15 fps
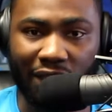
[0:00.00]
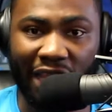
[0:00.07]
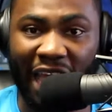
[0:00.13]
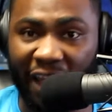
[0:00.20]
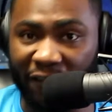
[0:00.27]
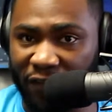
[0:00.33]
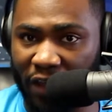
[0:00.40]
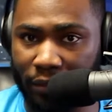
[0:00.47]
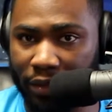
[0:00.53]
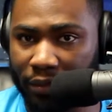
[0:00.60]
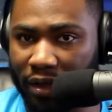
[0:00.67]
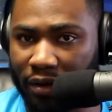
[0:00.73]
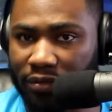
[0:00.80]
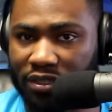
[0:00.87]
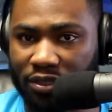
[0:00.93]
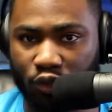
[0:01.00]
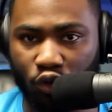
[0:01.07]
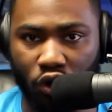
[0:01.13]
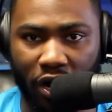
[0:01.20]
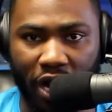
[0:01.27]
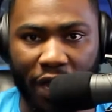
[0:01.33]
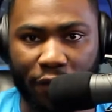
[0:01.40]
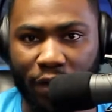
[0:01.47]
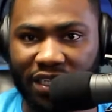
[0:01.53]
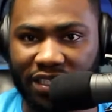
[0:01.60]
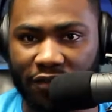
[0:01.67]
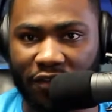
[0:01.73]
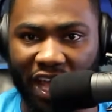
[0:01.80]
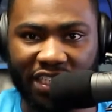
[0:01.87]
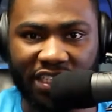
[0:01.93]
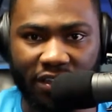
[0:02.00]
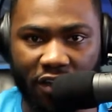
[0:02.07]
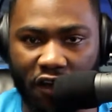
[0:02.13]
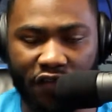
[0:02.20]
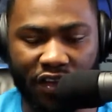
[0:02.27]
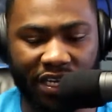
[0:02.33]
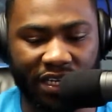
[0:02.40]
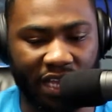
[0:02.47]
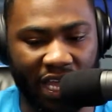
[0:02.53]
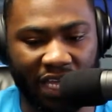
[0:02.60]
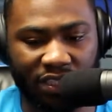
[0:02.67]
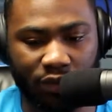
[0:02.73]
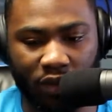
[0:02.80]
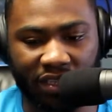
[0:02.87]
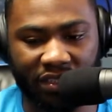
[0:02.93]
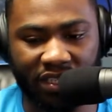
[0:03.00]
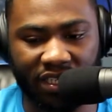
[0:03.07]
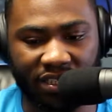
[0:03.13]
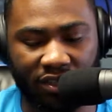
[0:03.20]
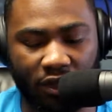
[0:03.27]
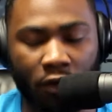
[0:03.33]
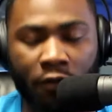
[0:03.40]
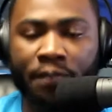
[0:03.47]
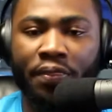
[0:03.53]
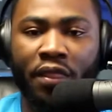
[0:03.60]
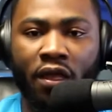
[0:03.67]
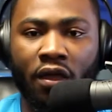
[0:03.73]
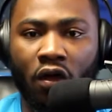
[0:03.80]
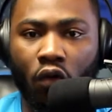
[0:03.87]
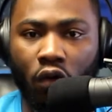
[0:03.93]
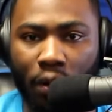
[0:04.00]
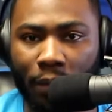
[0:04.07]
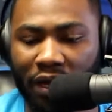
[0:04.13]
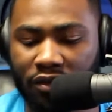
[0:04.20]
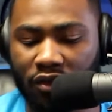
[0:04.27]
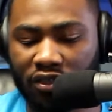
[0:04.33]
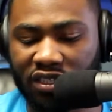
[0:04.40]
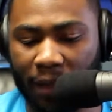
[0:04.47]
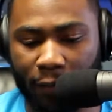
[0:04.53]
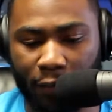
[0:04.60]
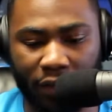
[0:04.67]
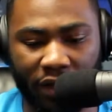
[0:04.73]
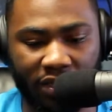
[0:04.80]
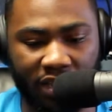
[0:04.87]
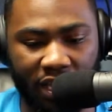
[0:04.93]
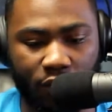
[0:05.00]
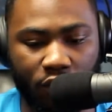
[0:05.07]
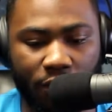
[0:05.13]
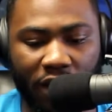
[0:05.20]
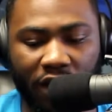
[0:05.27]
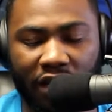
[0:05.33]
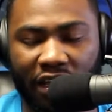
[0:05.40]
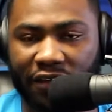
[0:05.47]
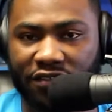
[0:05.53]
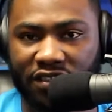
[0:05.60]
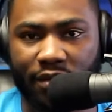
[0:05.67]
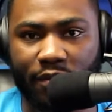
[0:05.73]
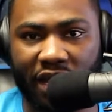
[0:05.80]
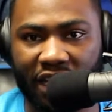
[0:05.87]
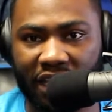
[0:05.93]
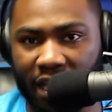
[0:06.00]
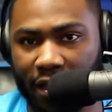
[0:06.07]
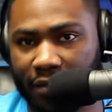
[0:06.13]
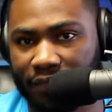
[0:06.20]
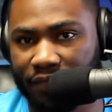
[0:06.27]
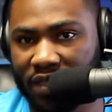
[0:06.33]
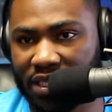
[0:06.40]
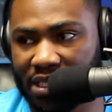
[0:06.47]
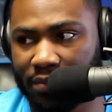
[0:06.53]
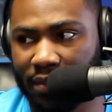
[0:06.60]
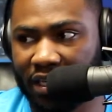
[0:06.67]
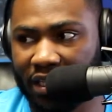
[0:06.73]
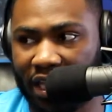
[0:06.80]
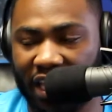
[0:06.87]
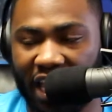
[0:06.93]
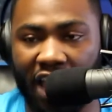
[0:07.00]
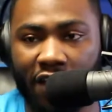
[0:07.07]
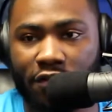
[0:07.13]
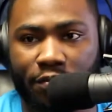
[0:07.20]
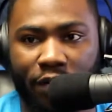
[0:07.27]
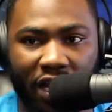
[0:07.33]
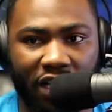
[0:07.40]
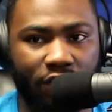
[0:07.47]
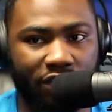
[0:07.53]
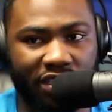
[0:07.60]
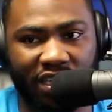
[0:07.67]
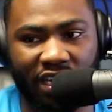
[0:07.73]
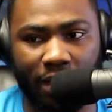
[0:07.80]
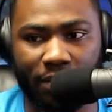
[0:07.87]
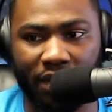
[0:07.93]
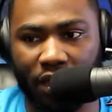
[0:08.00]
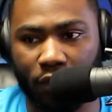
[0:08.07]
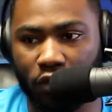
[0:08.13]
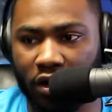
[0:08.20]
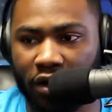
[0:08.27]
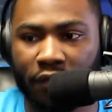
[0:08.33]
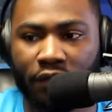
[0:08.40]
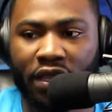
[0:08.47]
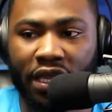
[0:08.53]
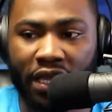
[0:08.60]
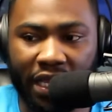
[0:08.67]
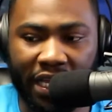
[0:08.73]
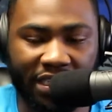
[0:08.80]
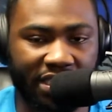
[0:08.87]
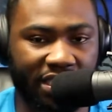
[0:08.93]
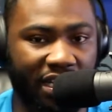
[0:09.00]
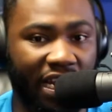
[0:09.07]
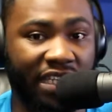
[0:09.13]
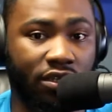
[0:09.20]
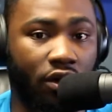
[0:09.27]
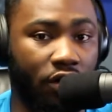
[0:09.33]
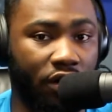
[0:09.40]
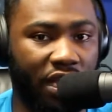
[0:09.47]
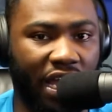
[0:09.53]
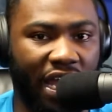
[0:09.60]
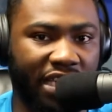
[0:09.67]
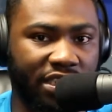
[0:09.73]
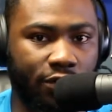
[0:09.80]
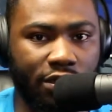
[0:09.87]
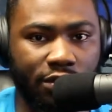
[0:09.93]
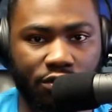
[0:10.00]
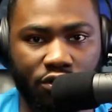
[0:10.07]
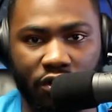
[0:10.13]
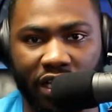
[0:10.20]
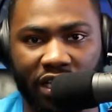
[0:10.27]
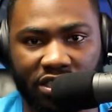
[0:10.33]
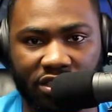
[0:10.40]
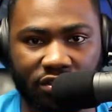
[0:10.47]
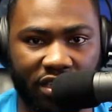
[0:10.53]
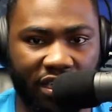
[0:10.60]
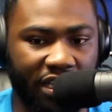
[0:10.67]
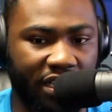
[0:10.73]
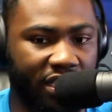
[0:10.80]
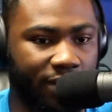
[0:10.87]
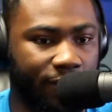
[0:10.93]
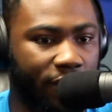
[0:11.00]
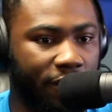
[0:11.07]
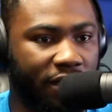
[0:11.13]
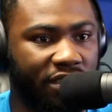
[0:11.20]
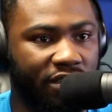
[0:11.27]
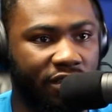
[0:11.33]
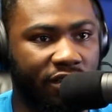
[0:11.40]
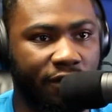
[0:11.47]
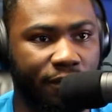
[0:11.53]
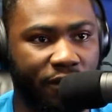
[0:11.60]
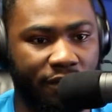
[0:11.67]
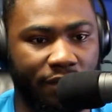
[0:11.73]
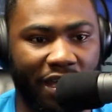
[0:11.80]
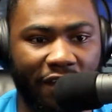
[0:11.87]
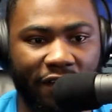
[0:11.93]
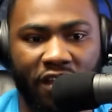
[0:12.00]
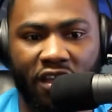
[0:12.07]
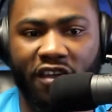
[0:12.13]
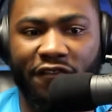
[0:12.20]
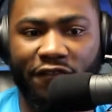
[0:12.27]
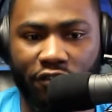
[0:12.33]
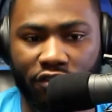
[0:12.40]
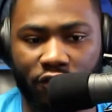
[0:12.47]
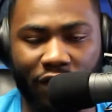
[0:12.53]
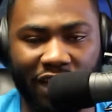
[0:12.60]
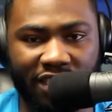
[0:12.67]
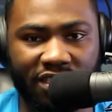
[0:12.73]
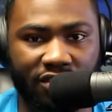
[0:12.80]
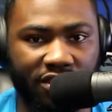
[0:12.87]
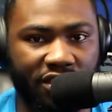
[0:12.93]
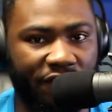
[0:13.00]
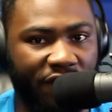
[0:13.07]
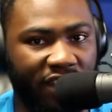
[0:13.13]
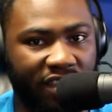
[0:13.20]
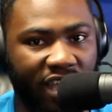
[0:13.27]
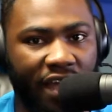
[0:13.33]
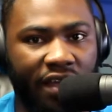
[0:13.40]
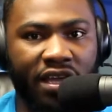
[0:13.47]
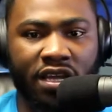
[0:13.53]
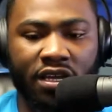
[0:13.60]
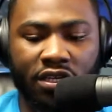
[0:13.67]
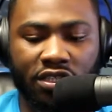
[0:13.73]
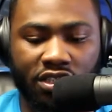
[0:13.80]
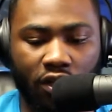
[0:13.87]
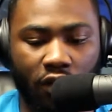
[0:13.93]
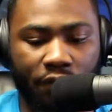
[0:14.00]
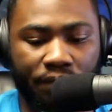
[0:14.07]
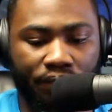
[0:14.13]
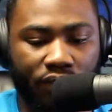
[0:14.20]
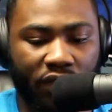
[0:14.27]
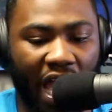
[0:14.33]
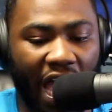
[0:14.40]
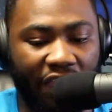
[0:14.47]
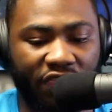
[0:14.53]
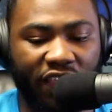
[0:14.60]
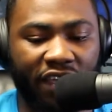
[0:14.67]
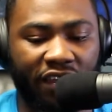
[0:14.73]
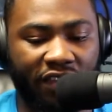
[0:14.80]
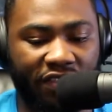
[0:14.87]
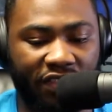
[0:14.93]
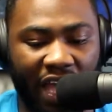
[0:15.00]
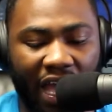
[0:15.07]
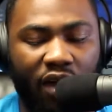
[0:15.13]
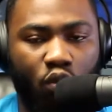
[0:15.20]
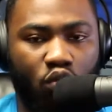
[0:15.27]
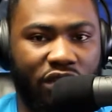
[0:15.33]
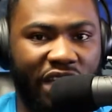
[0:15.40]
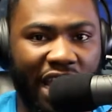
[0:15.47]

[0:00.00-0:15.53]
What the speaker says: have family members who are at risk of catching COVID and X, Y, and Z. So what about those type of players? Like, what about if somebody like Avery Bradley was in the NBA where his son has respiratory issues and he doesn't want to continue to put him at further risks or stuff like that? So I think that